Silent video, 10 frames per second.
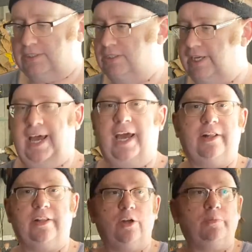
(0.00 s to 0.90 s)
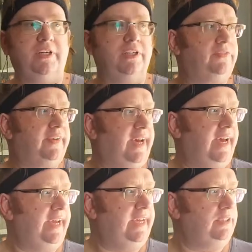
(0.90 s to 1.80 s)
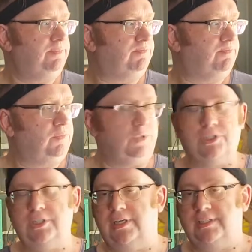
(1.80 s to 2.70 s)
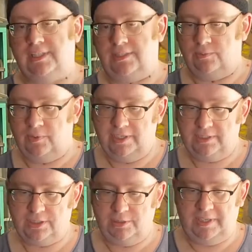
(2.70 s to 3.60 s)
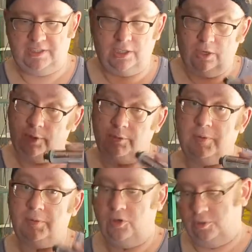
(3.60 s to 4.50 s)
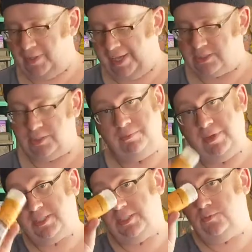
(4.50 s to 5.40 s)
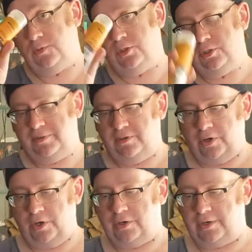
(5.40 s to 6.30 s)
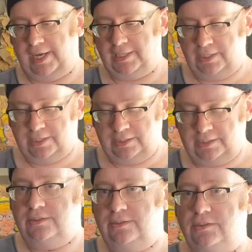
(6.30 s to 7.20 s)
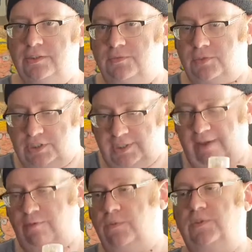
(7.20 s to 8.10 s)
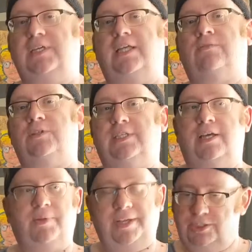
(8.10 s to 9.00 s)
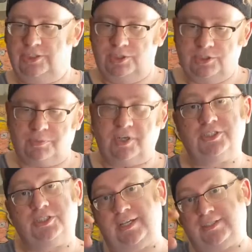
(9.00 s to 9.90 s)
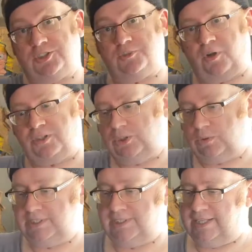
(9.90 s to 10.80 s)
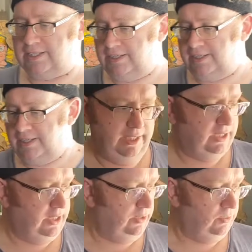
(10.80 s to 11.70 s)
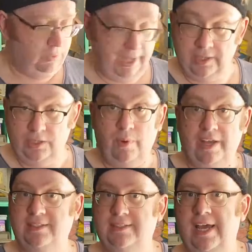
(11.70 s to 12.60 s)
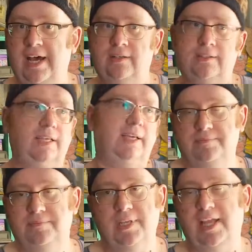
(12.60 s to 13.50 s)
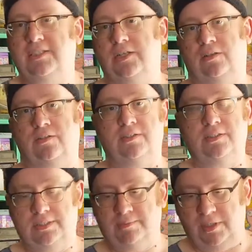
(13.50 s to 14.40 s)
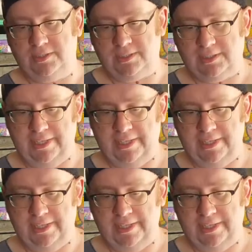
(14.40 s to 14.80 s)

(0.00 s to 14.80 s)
to add a little bit of a dirt and you want it to be you don't want it to be pure black so you mix it in with a little bit of ochre and you can use some just have them together on the same plate and just use a brush to like splash it all together you can and you wet it down it's a long process